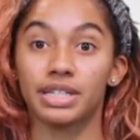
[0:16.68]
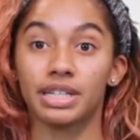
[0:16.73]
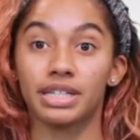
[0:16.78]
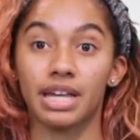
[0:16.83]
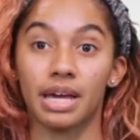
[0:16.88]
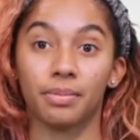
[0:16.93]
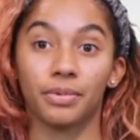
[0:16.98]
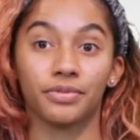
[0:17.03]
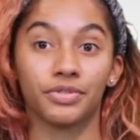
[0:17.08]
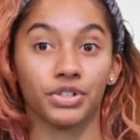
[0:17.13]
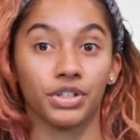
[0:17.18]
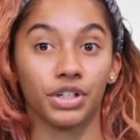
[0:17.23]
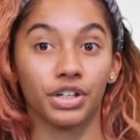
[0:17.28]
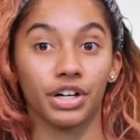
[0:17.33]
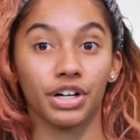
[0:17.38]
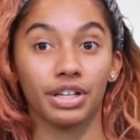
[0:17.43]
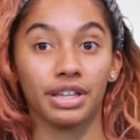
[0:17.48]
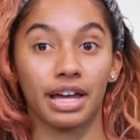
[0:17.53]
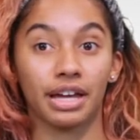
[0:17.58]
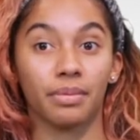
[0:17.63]
is a type of
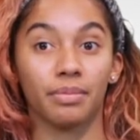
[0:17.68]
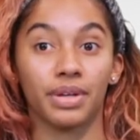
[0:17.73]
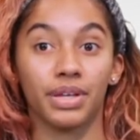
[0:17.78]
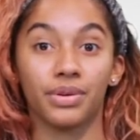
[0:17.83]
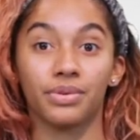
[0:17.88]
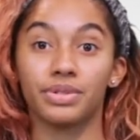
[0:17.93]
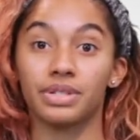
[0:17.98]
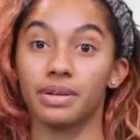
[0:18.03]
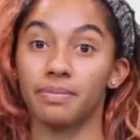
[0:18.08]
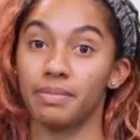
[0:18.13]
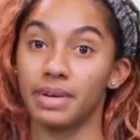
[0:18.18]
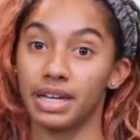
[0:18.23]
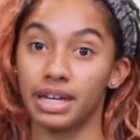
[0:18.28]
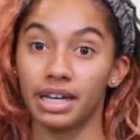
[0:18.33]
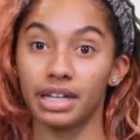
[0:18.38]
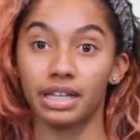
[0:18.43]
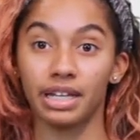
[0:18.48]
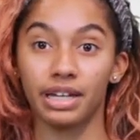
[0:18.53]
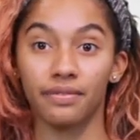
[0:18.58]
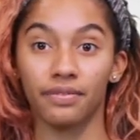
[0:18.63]
sugar that can be used
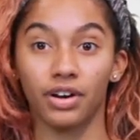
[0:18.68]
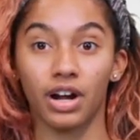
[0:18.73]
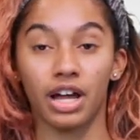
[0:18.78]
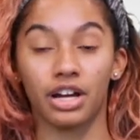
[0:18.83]
immediately for